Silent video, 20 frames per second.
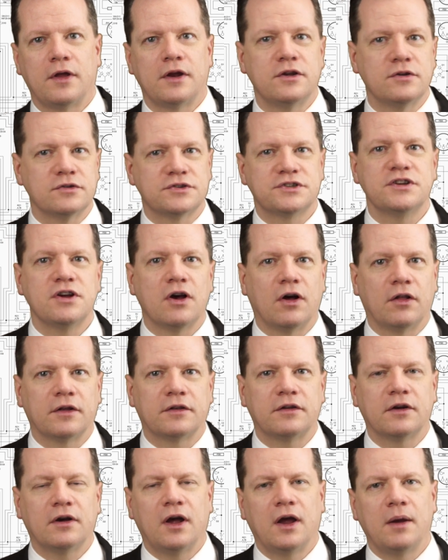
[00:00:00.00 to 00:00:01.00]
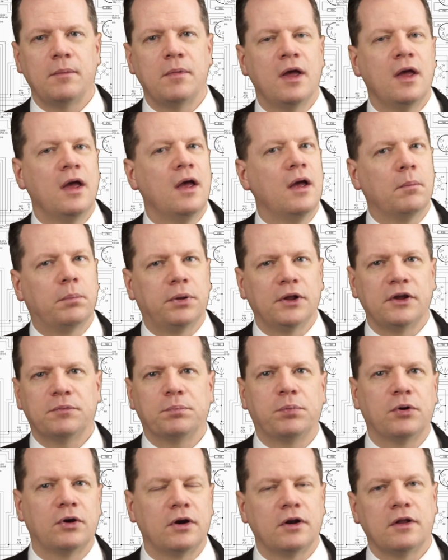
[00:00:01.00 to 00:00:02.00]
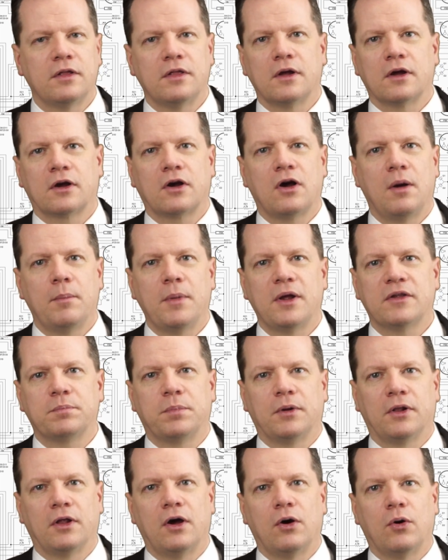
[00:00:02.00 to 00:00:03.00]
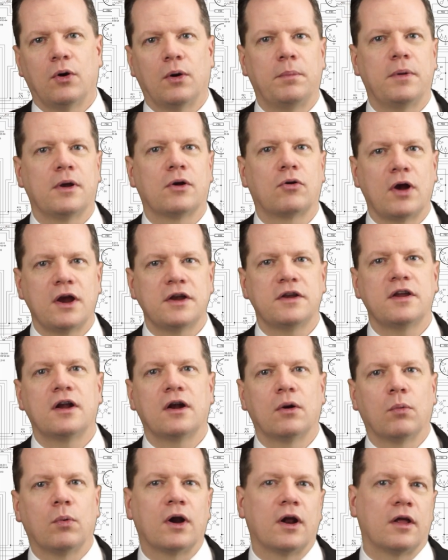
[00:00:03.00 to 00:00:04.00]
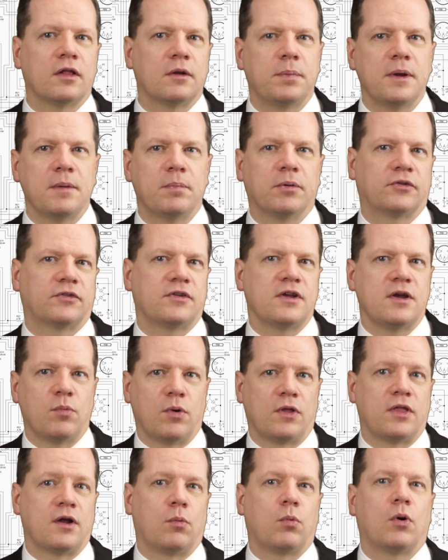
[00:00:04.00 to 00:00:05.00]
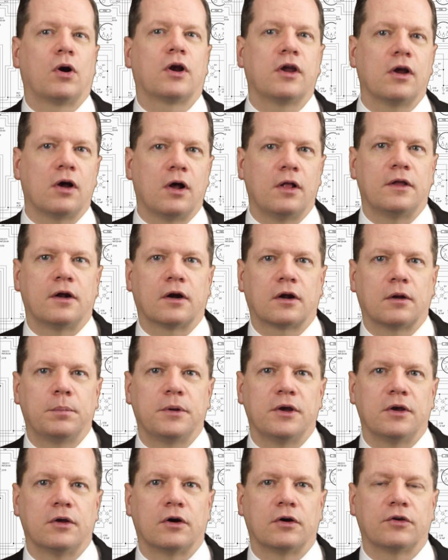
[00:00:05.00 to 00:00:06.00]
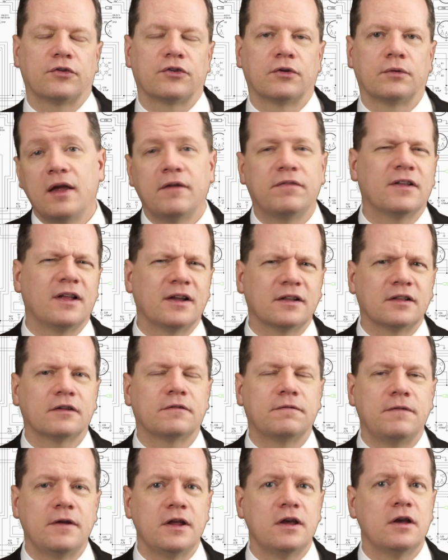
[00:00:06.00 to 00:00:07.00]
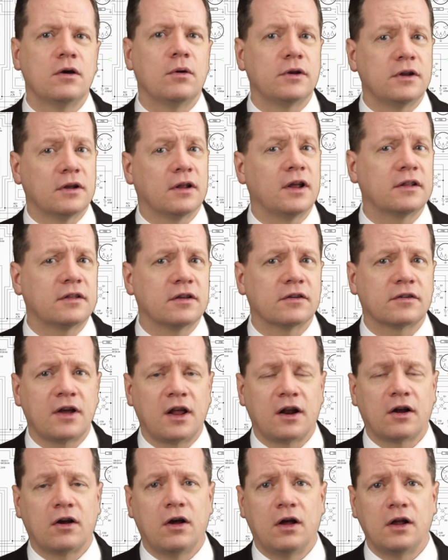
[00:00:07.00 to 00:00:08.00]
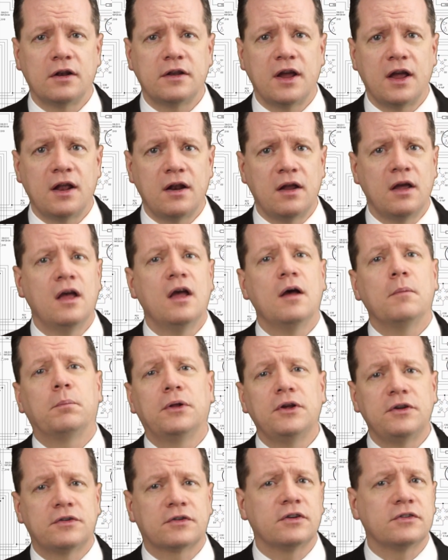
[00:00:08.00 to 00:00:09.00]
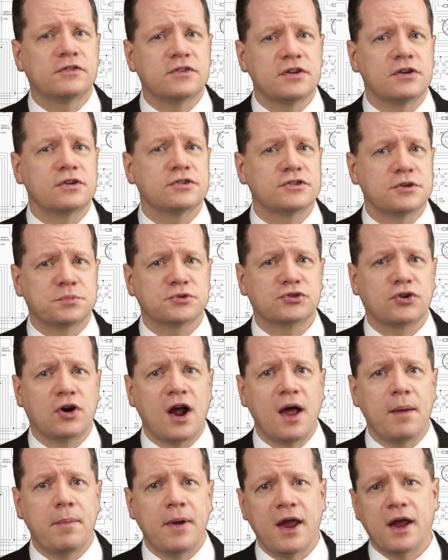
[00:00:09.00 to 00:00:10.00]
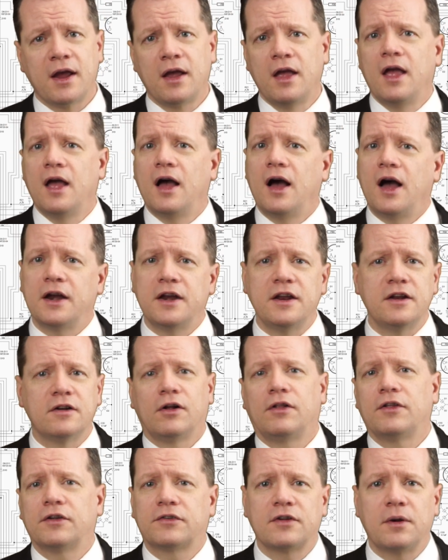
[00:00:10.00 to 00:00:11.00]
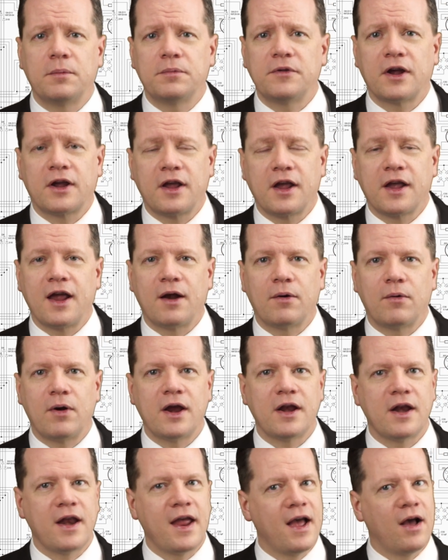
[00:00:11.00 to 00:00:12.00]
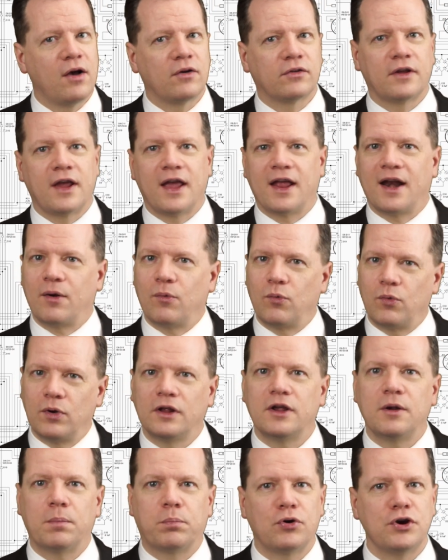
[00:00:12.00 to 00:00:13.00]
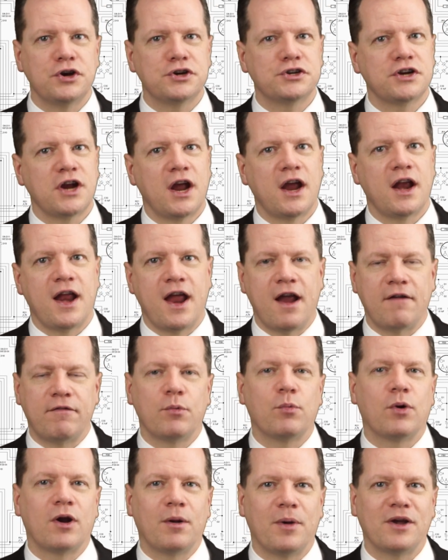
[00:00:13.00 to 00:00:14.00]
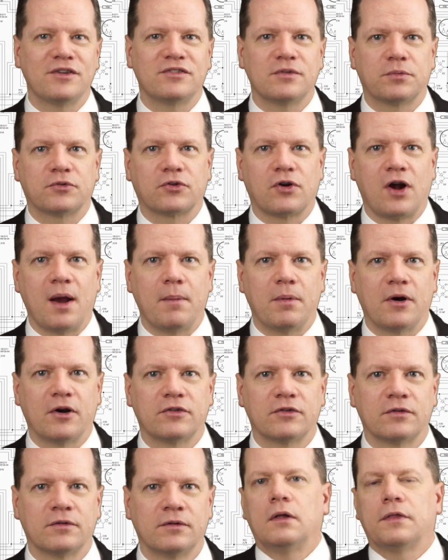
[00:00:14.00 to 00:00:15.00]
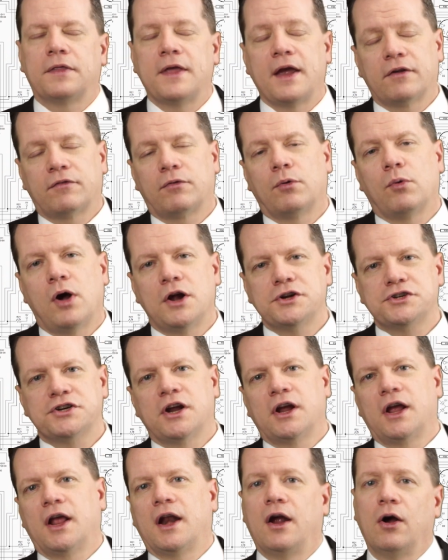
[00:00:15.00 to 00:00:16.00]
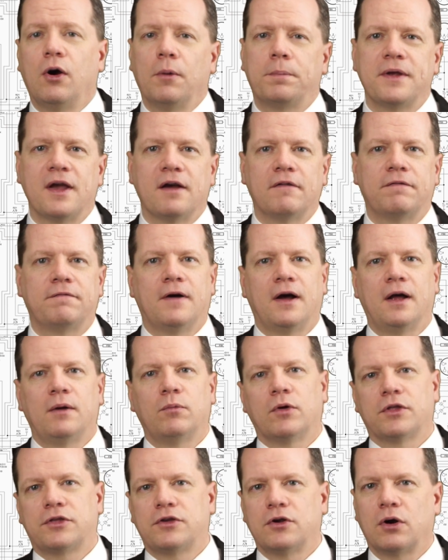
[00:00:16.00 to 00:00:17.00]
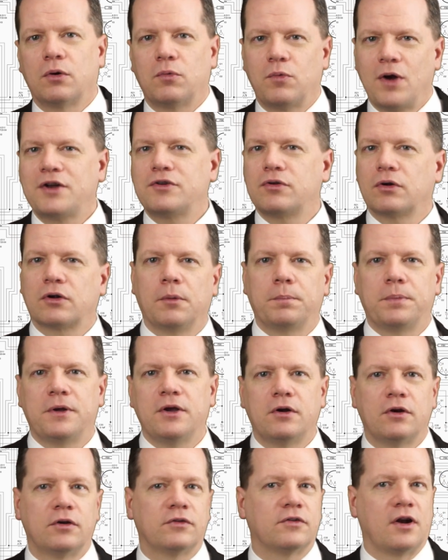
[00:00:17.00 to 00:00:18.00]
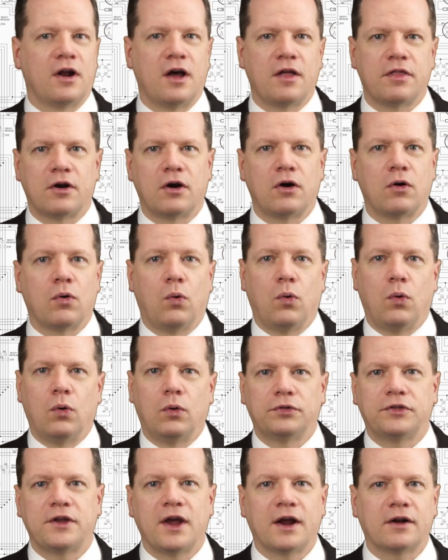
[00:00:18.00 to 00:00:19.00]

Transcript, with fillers: that you see all the time, please put it in the comments below. It'd be great to hear what other people see when they're working on their computers. If you like this video and you like this kind of content, please consider subscribing. I need all the subs I can get right now, and I really appreciate every one of my subscribers. Thanks for watching, and I hope you have fun with your retro computers and other old